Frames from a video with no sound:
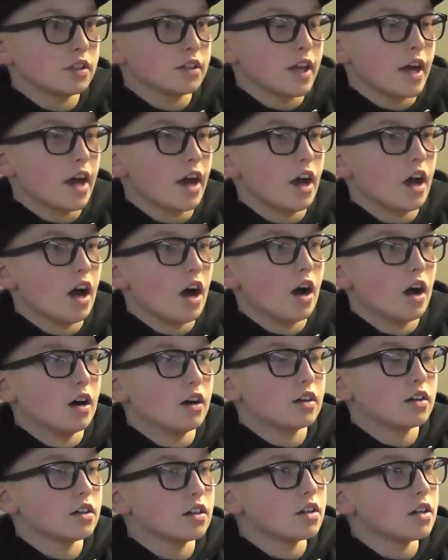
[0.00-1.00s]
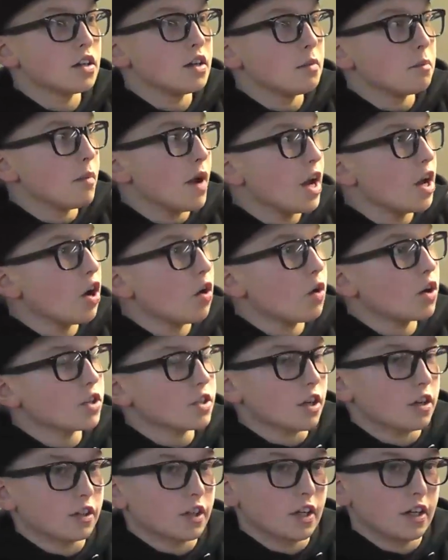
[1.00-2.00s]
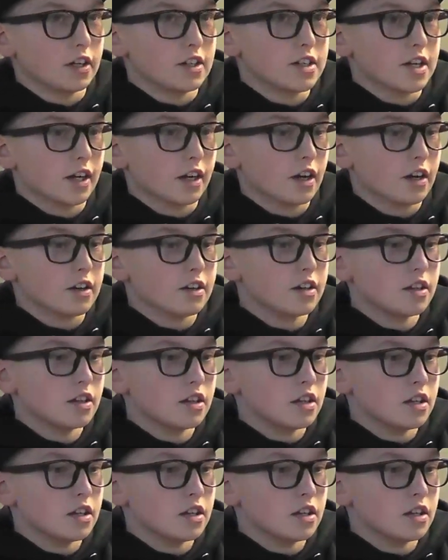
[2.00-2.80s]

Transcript: The Mayo was starting second.